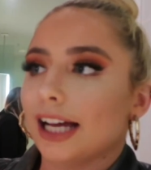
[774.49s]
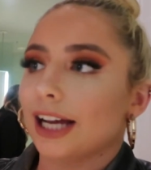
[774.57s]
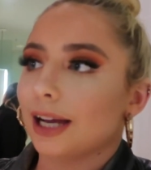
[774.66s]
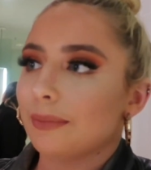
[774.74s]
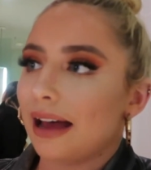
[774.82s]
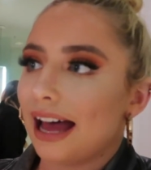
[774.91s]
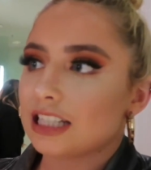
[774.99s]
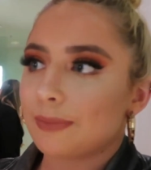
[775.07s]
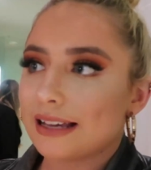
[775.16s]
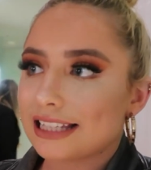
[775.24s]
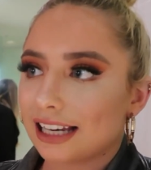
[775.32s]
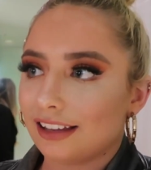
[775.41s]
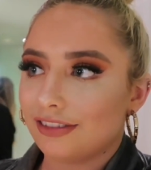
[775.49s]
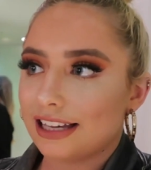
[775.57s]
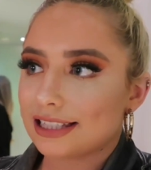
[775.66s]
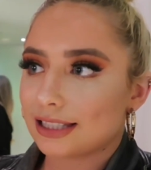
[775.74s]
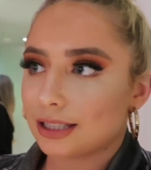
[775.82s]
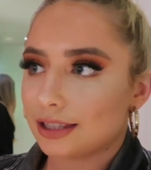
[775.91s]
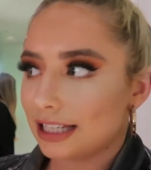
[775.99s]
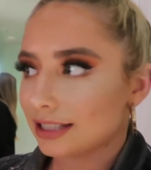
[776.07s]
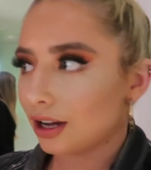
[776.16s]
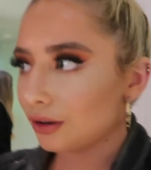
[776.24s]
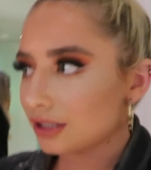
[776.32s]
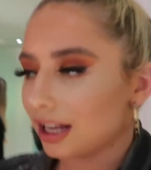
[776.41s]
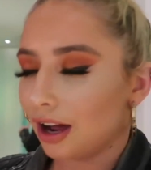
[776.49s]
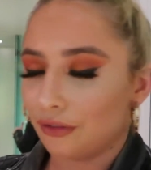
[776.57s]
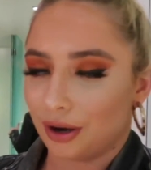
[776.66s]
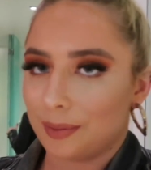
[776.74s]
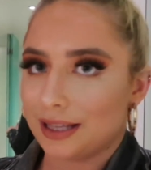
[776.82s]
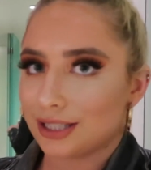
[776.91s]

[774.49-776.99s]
And basically this hotel room,